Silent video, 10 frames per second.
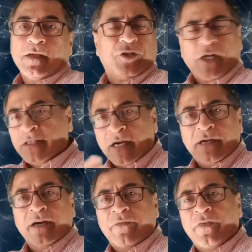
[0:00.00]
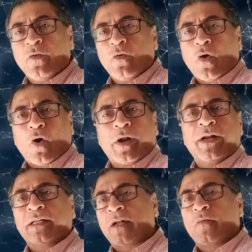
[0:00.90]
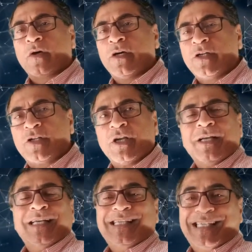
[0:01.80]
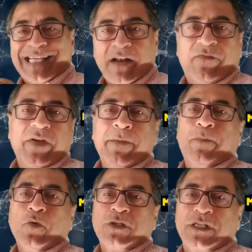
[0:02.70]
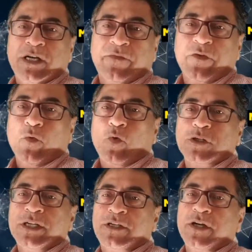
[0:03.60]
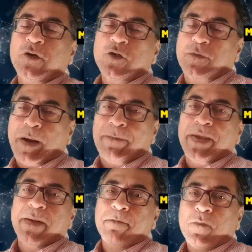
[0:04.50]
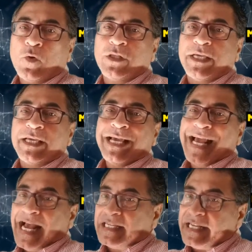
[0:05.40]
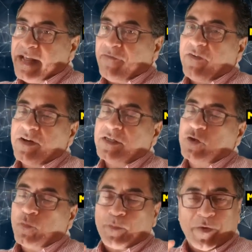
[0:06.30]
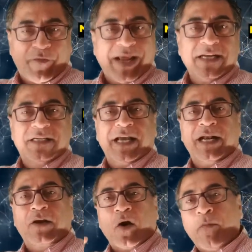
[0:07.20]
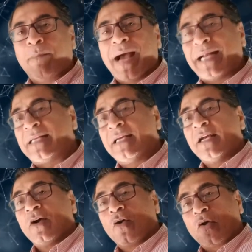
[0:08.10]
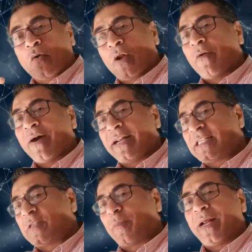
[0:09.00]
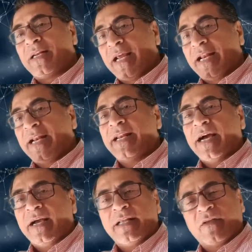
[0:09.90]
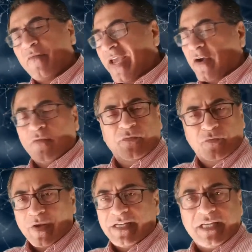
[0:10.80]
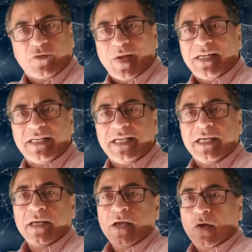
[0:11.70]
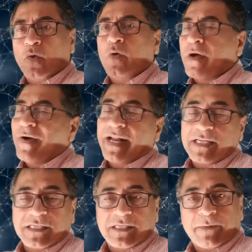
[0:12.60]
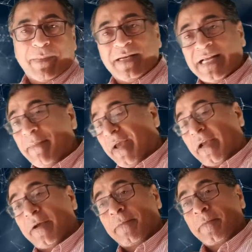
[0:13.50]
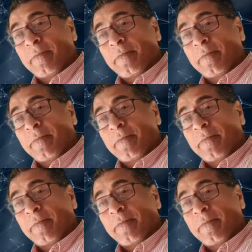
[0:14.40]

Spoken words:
Janata Curfew, or in other words, self-imposed curfew, was introduced by PM Modi as an effort to prevent and combat coronavirus spread in India in the wake of 2020 coronavirus pandemic.